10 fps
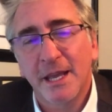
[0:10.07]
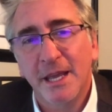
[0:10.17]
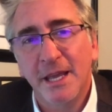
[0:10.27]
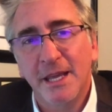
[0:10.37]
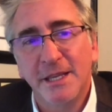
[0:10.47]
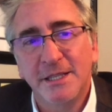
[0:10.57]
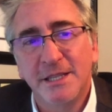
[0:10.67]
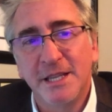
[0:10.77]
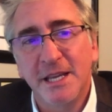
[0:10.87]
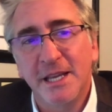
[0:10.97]
He
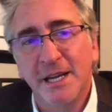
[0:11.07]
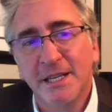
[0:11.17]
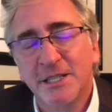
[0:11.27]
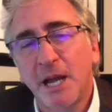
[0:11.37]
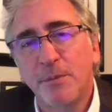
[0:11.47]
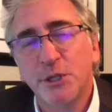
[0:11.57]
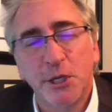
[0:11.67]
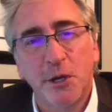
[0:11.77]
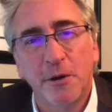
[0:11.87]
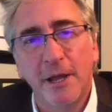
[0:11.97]
is the
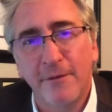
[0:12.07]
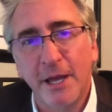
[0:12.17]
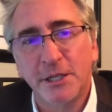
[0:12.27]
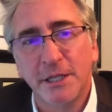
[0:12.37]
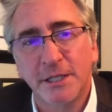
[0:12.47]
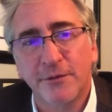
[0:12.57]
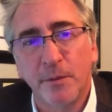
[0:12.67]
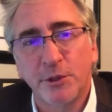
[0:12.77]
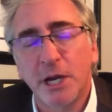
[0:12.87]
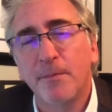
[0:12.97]
cybersecurity evangelist
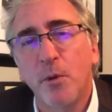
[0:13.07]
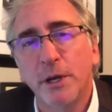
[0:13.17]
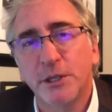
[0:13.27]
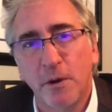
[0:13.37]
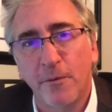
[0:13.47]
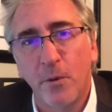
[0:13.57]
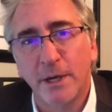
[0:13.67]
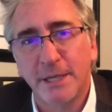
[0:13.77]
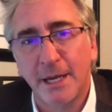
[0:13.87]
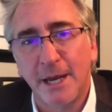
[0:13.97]
from Checkpoint Software
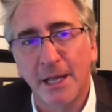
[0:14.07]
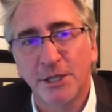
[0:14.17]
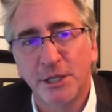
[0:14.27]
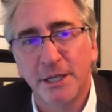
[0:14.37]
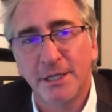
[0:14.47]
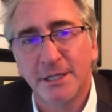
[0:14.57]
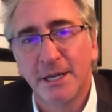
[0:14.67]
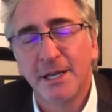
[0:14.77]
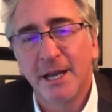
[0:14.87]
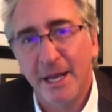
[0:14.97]
Technologies.
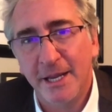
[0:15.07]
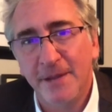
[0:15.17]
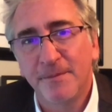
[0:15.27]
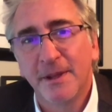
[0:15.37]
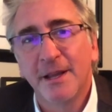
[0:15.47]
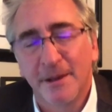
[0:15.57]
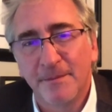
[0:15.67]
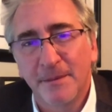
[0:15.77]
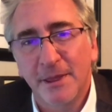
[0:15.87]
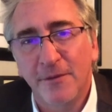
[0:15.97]
Eddie,
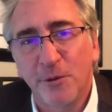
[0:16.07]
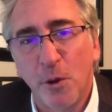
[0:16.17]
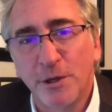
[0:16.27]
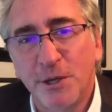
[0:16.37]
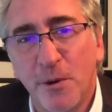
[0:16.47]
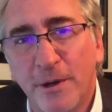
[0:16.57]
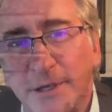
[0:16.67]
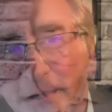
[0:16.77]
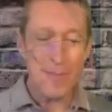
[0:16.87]
the floor is yours.